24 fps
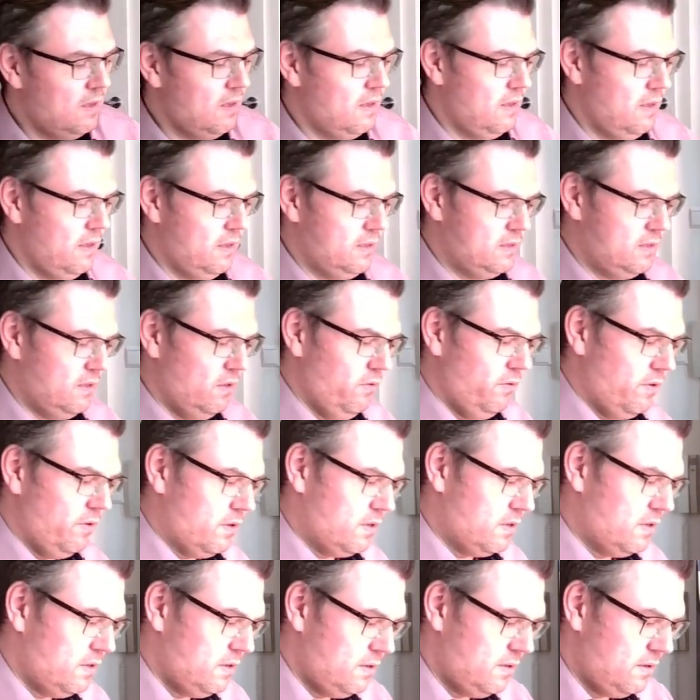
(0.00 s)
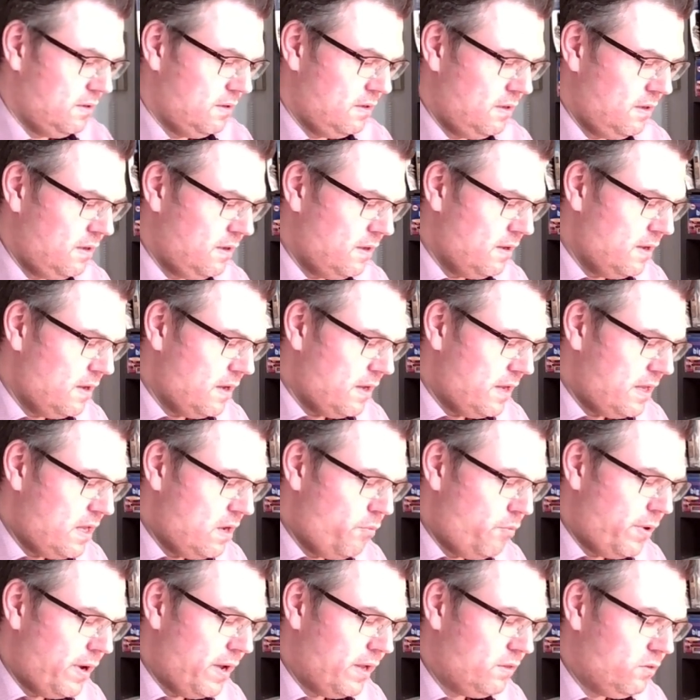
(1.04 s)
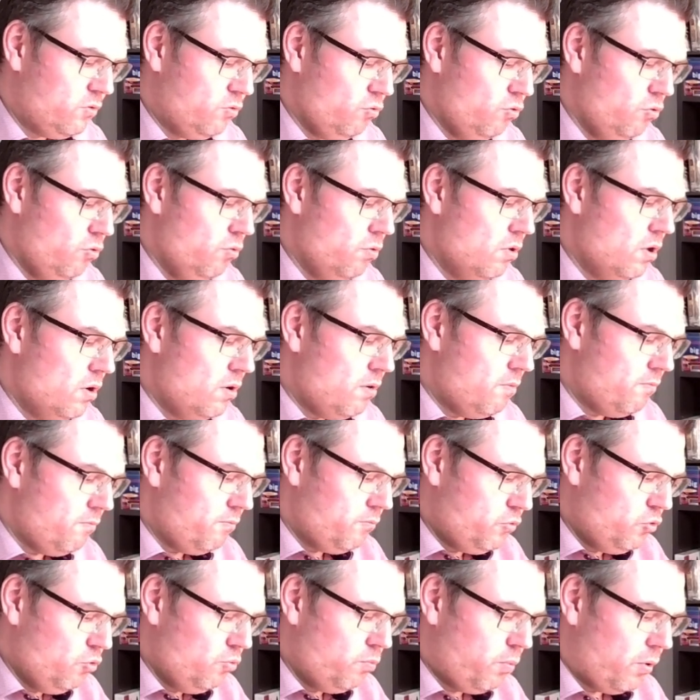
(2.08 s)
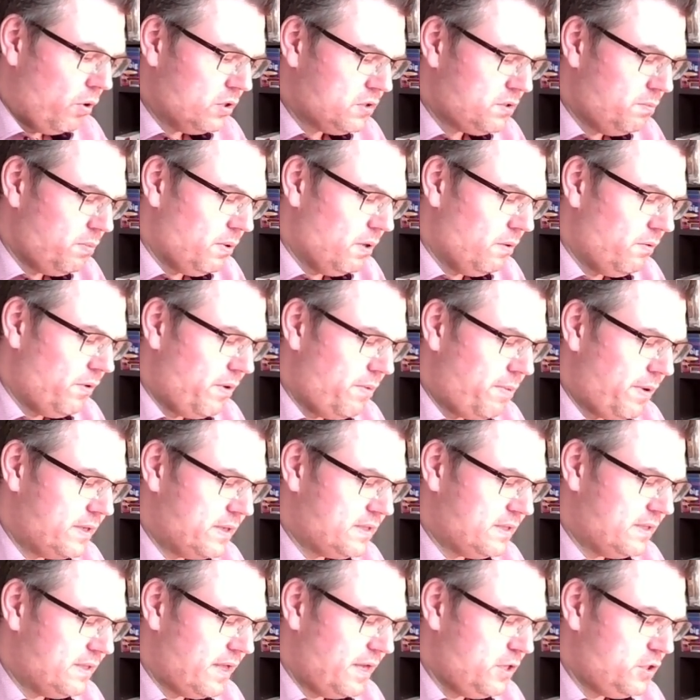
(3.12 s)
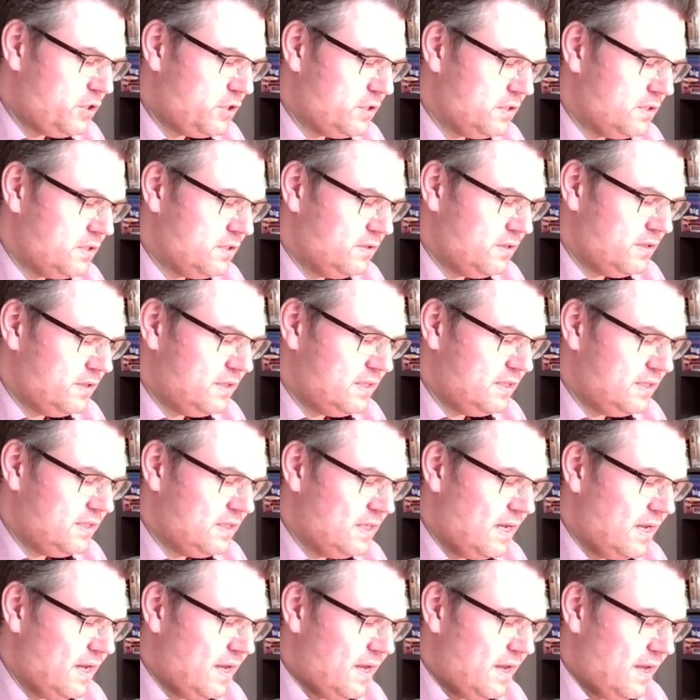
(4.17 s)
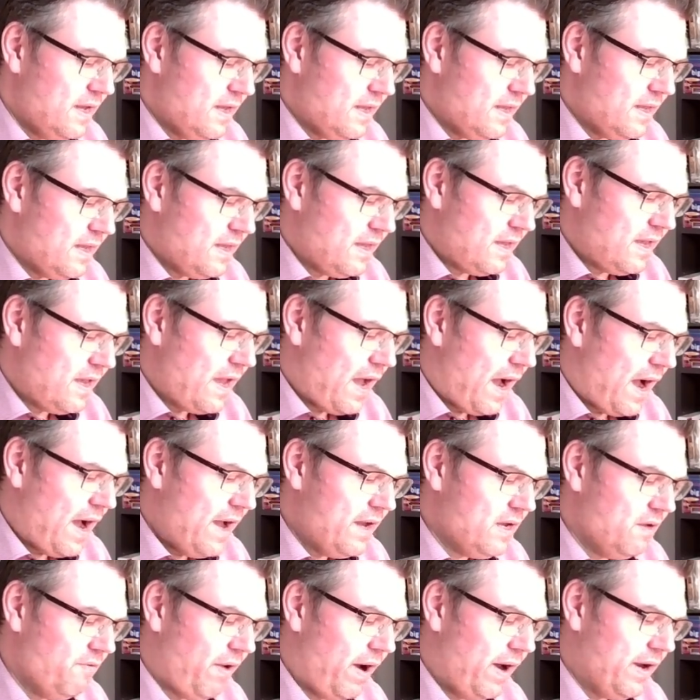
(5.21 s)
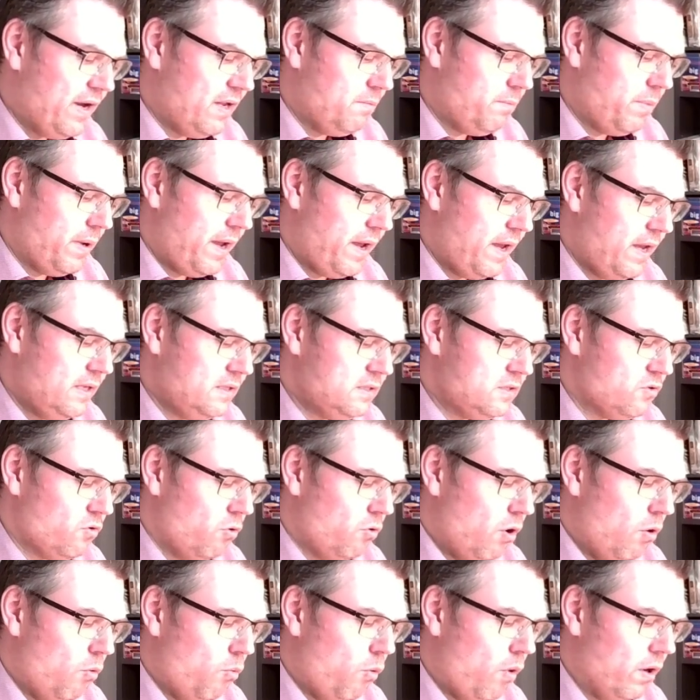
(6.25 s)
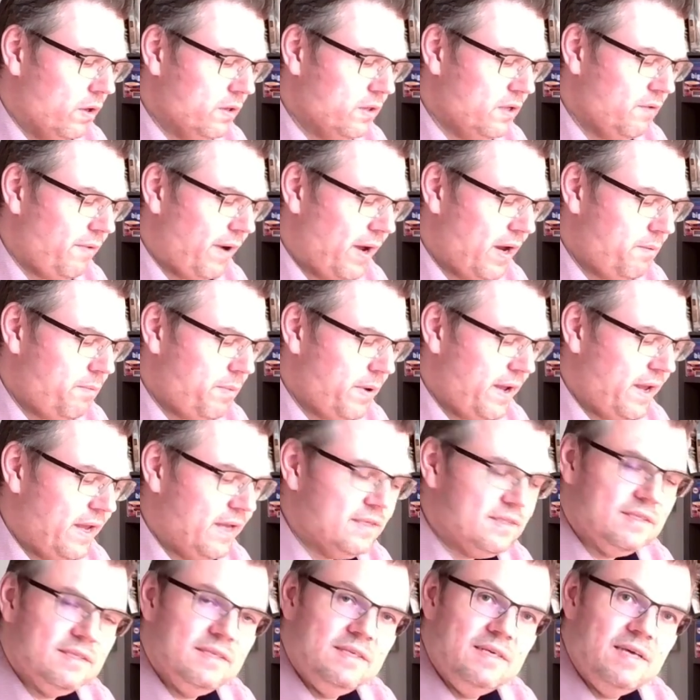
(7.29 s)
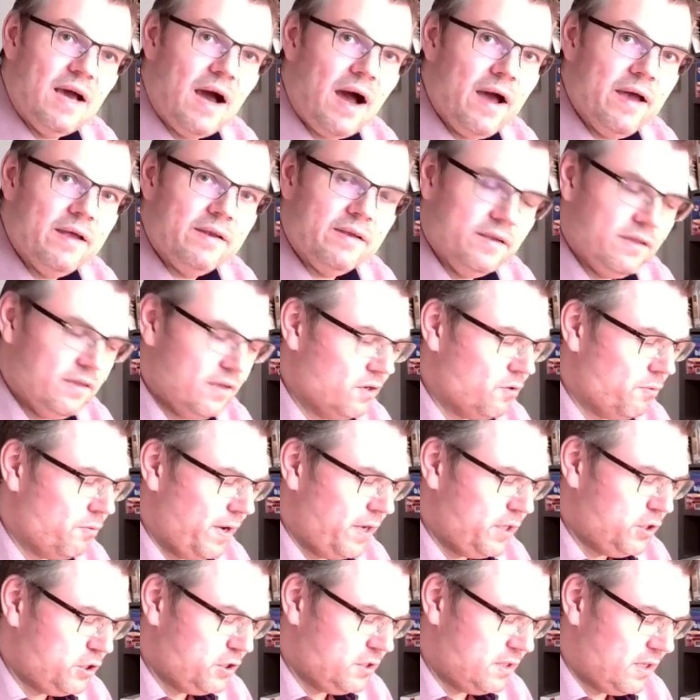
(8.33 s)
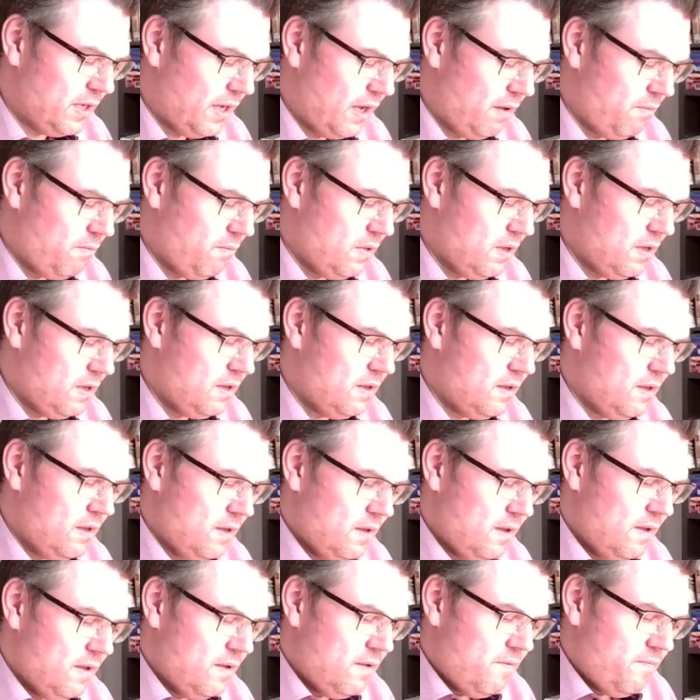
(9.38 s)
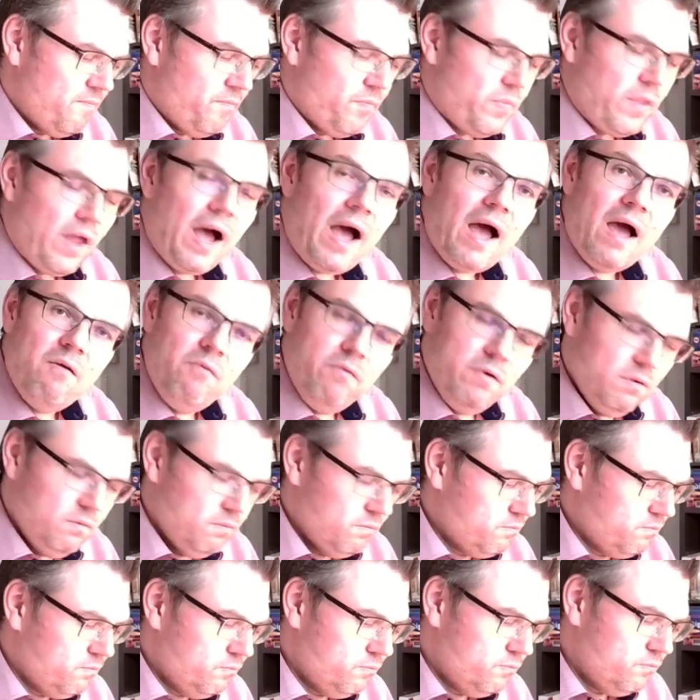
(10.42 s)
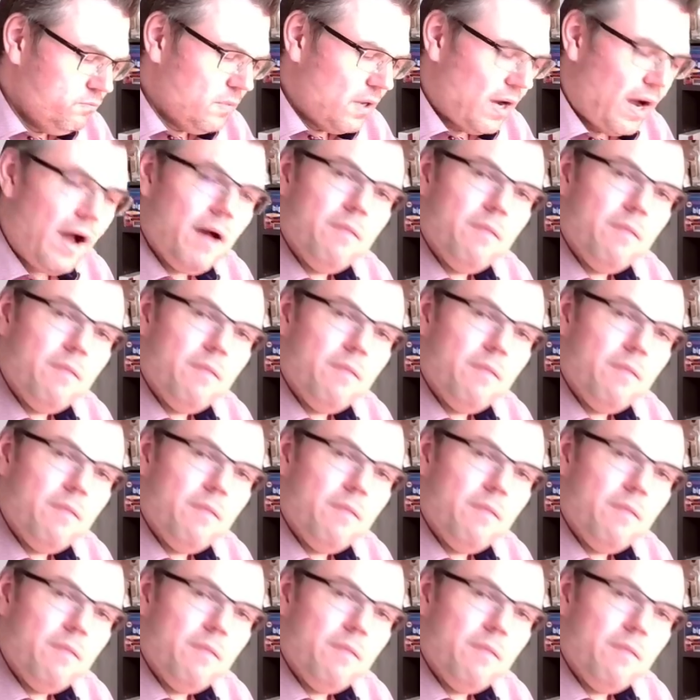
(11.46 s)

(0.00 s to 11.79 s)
Let's look. Huh? Here we had two, two possible representations. So this is ki divided by s or 1 divided by sti, the integration time. I will, I